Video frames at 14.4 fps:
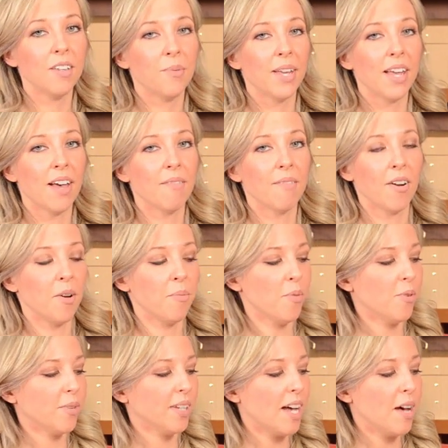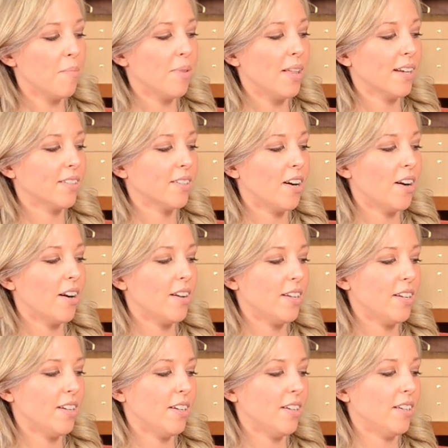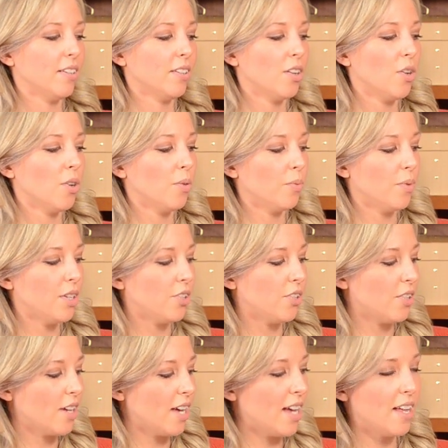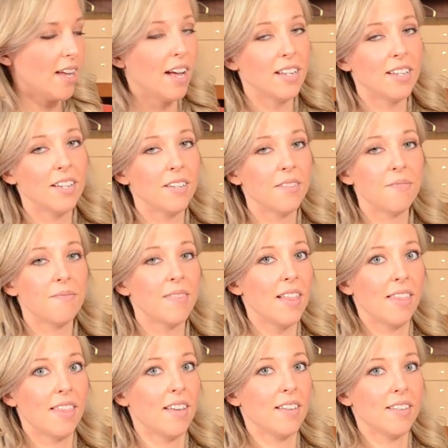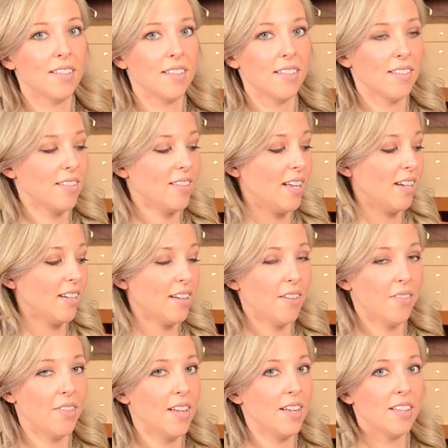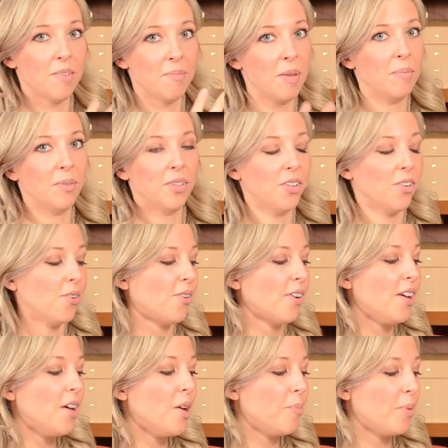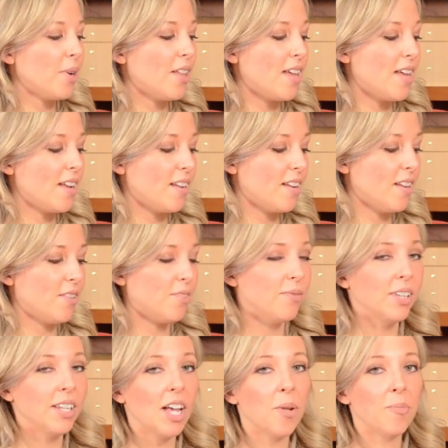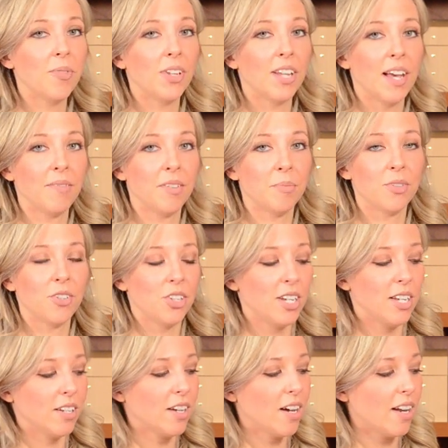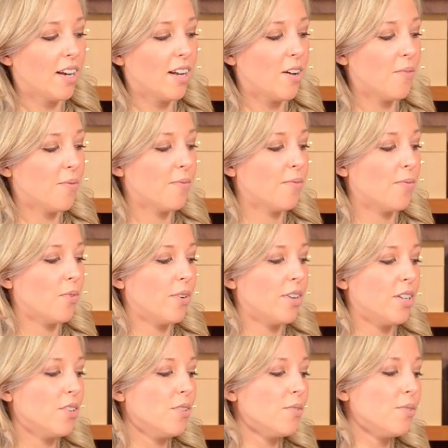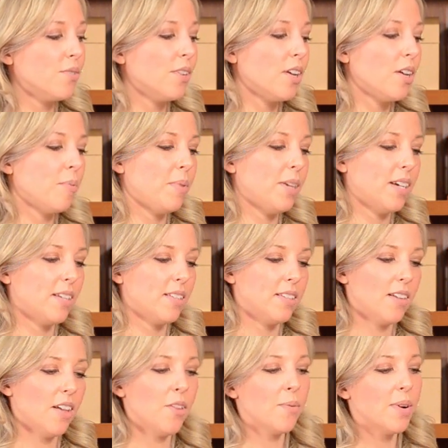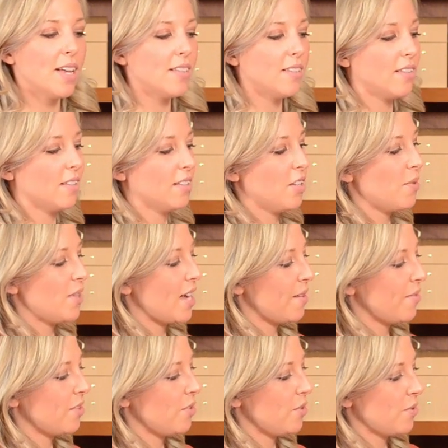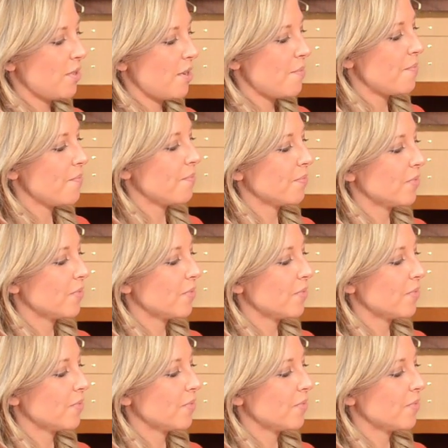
we have our most complex card here, which I didn't invent this. This is like a thing that people do, but it is really helpful to have your machine cut it out for you, because otherwise you would have to